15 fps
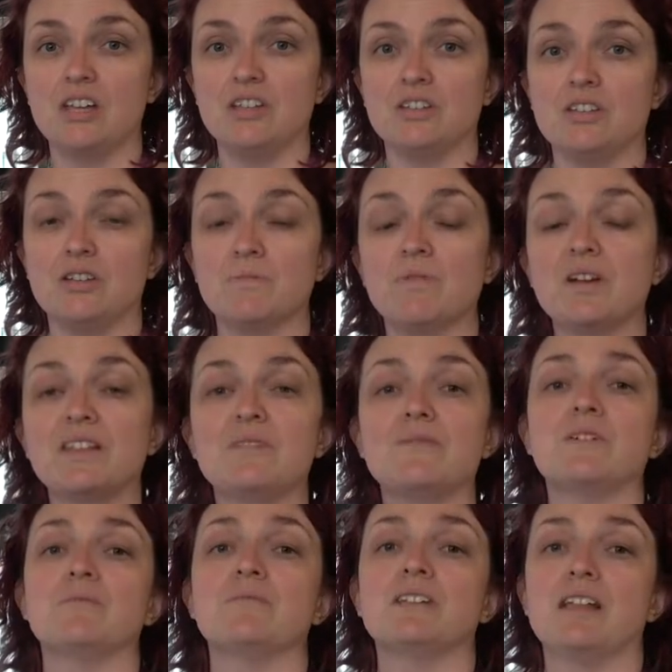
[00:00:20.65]
to bring the
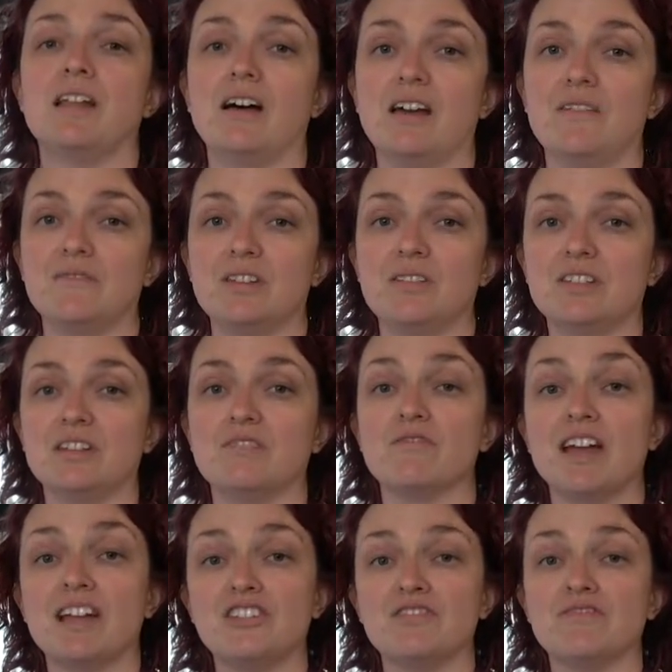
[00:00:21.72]
film to life using a
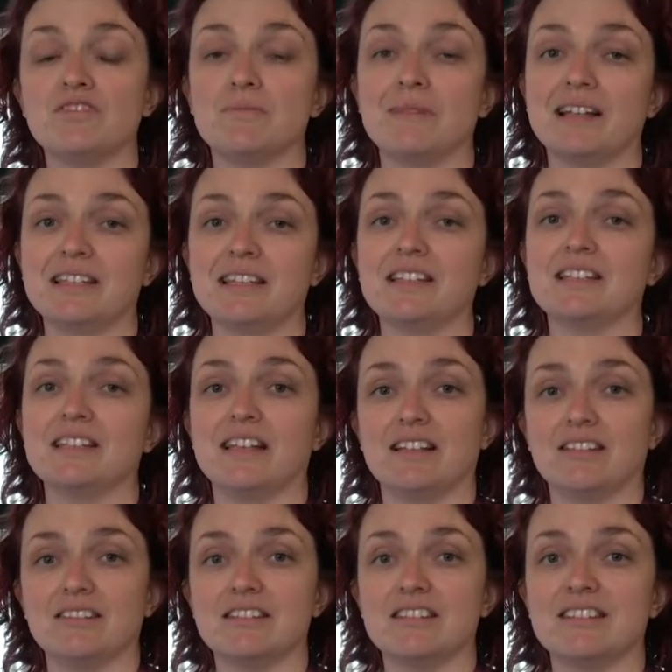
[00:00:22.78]
range of dramatic
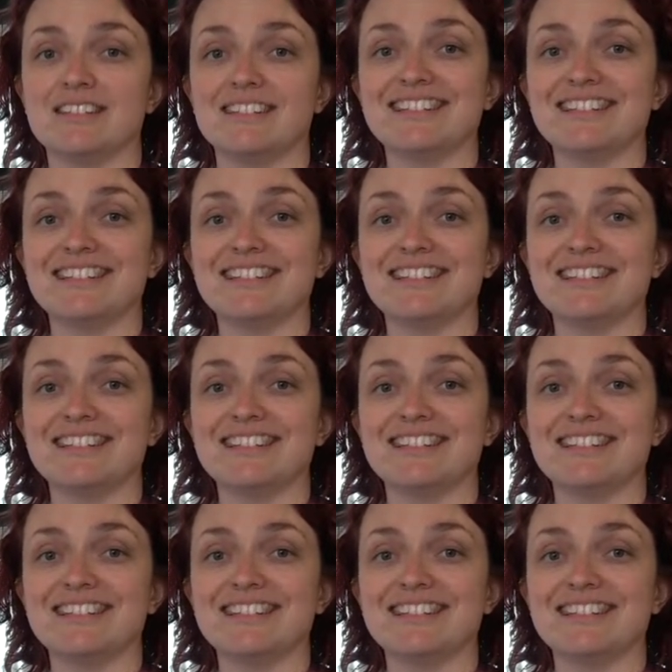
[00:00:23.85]
skills.